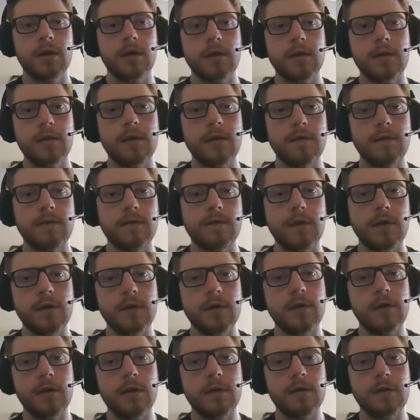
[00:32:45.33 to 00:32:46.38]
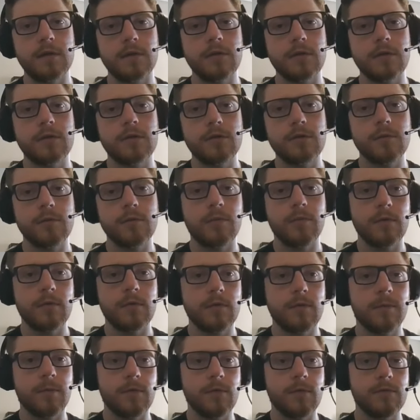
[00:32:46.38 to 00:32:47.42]
This thing here is
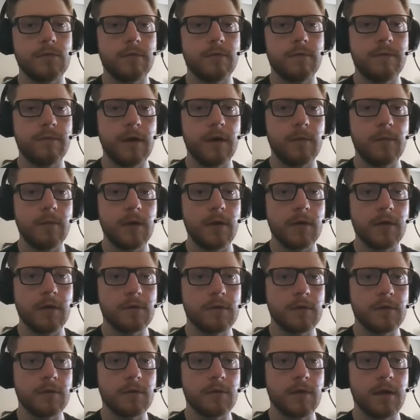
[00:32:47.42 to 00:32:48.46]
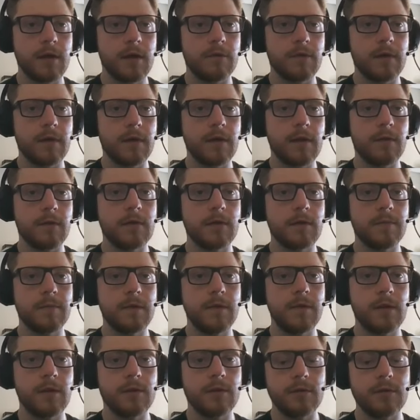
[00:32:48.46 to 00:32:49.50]
supposed to fail because we don't have right now an
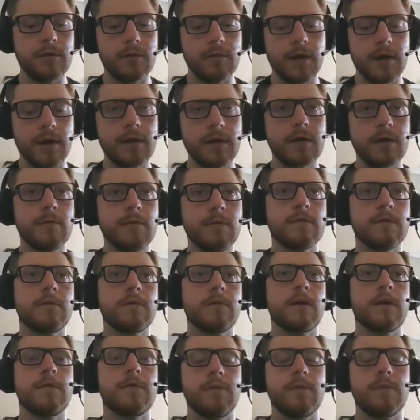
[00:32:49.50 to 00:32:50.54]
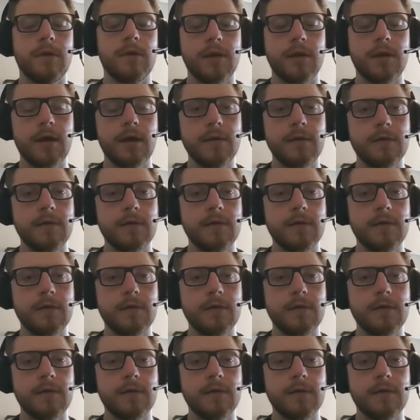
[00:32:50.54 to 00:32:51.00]
update to do item, so let's run that.